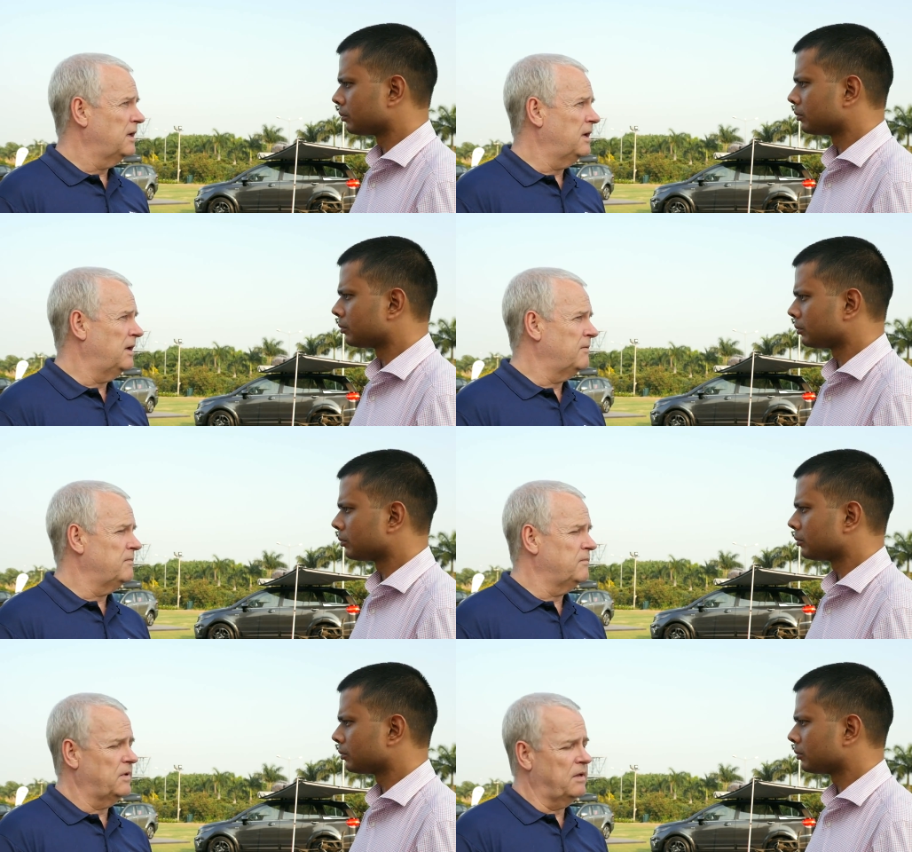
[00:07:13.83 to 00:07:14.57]

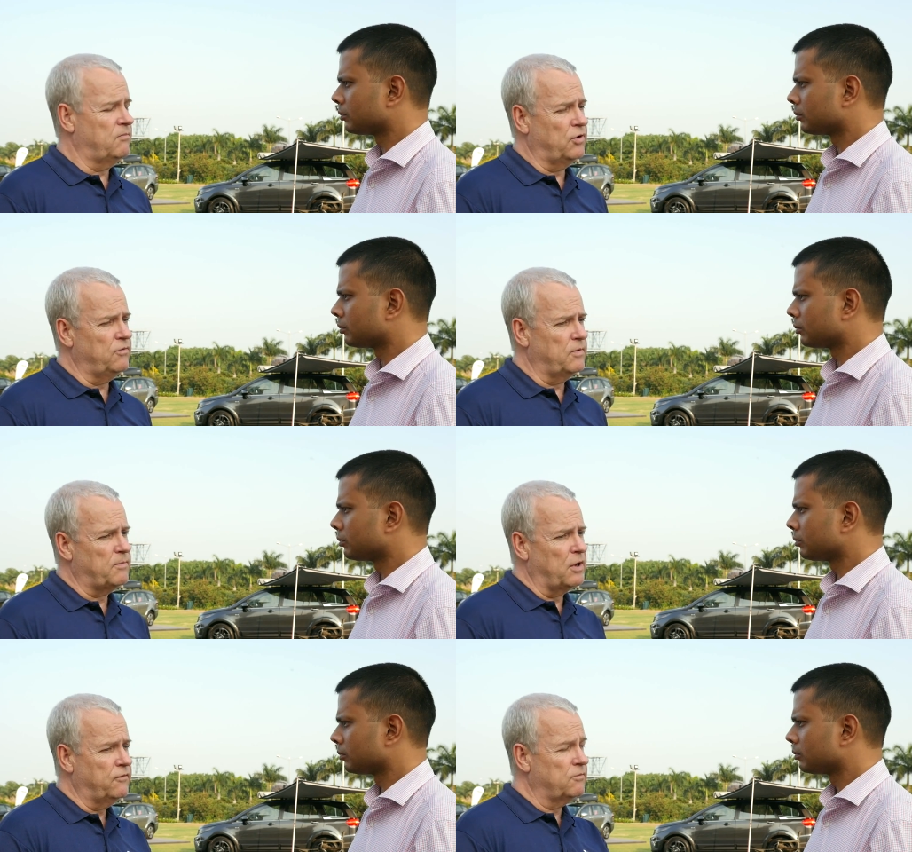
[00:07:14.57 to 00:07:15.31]
Speaker 1: um,
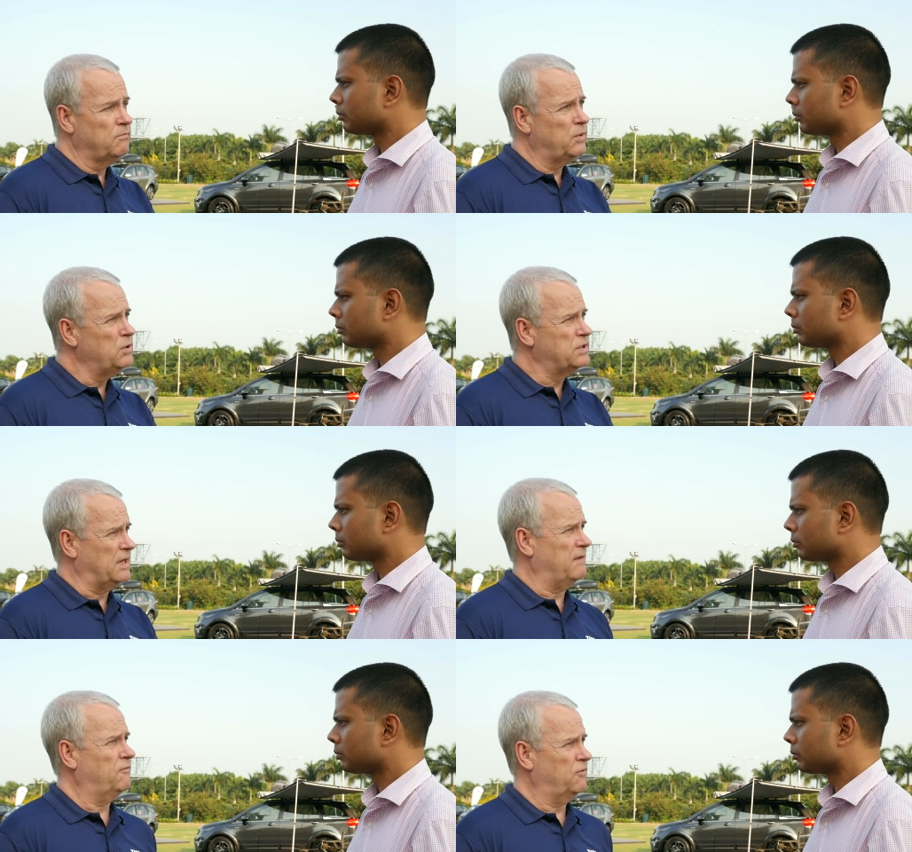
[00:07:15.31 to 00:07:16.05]
improvement both from
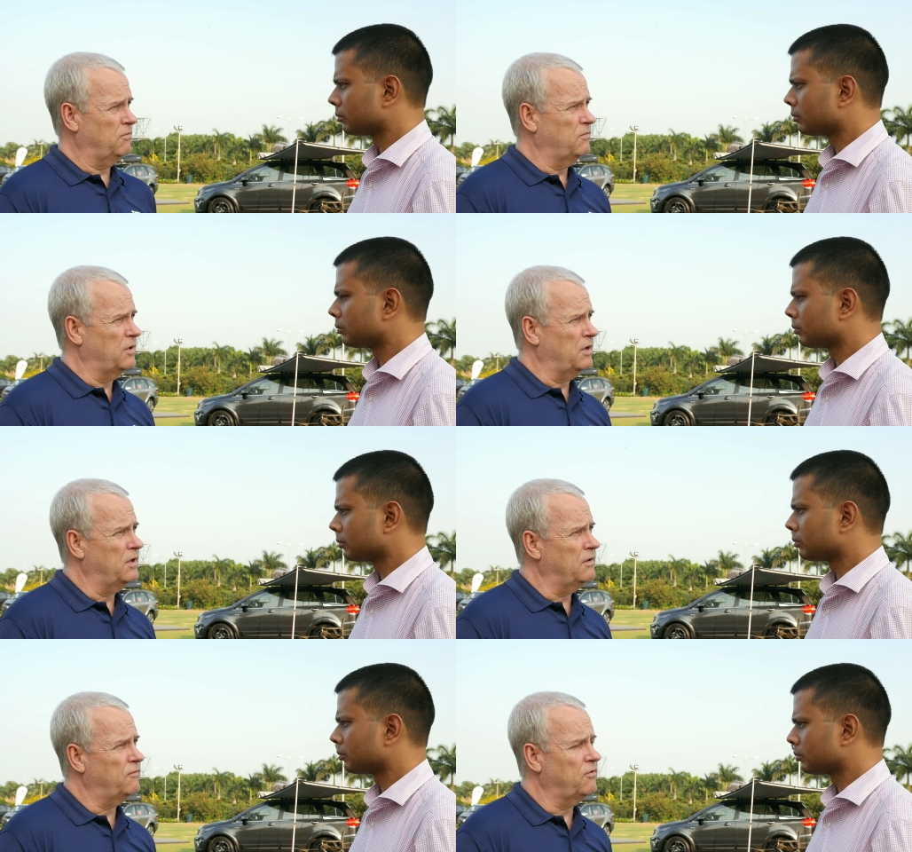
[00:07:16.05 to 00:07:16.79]
boost and from,
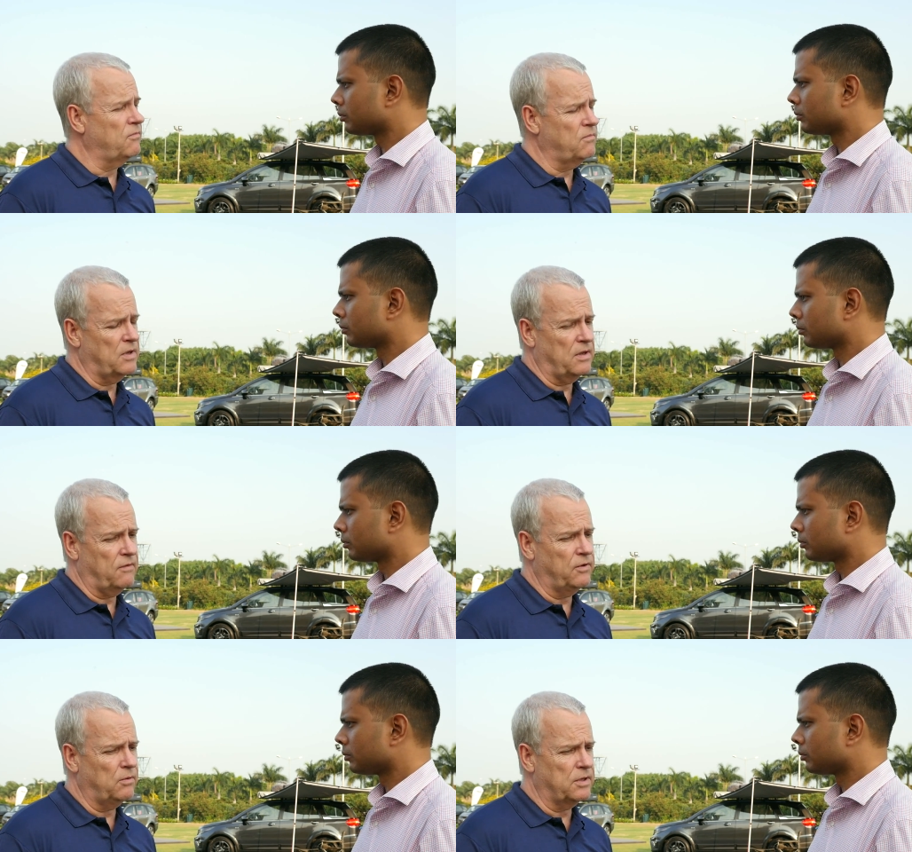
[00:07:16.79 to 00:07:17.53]
uh, from
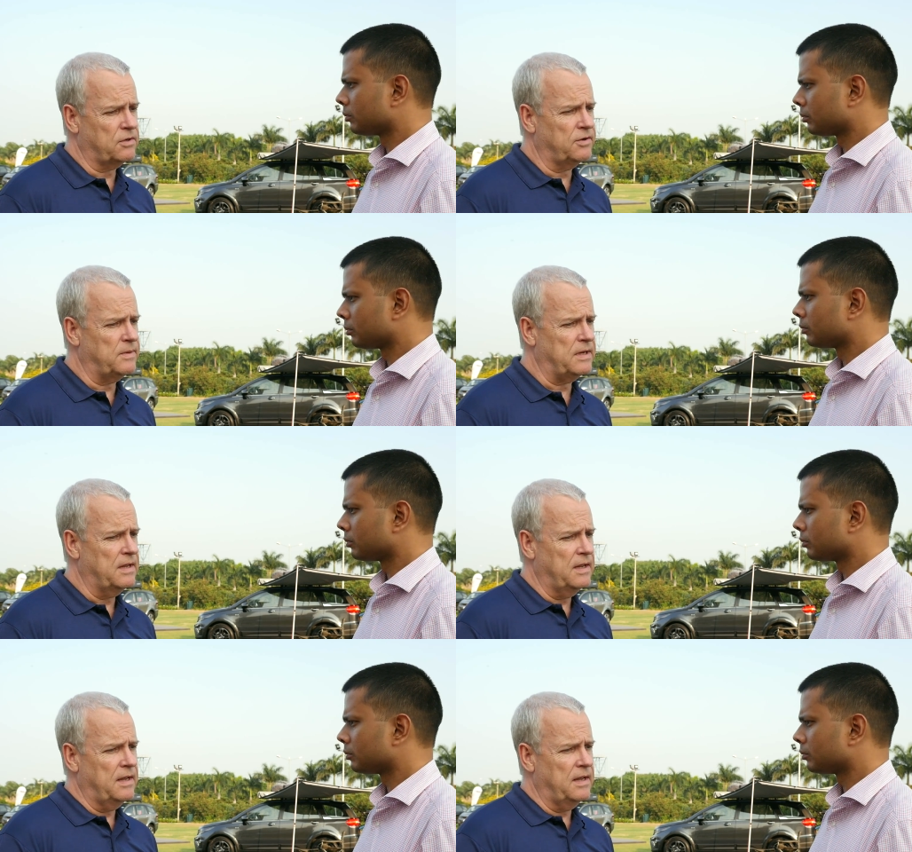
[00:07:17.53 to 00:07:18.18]
uh, fuel economy.